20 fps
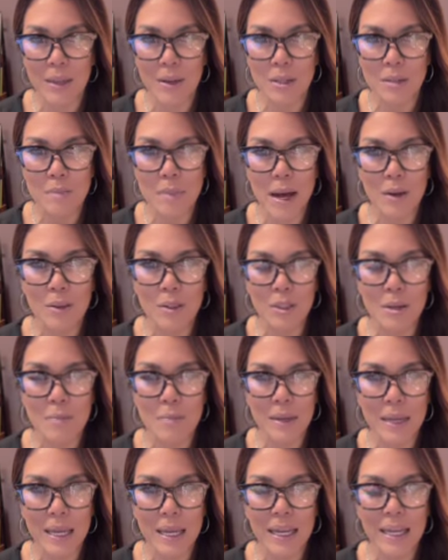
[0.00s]
there's bound to
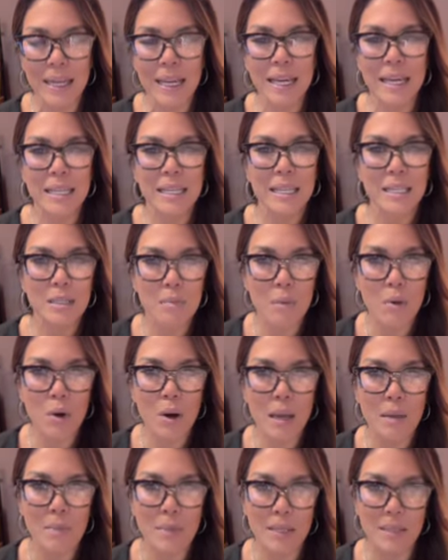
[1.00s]
be
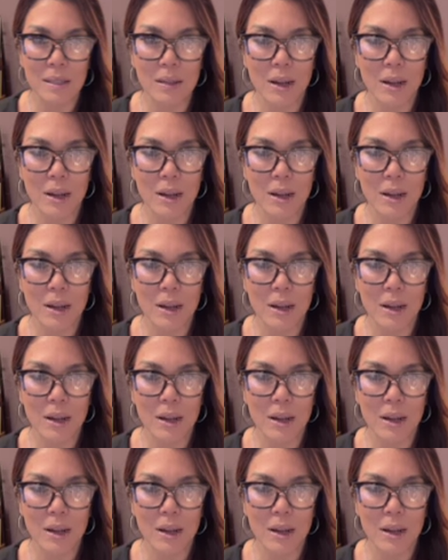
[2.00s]
disappointments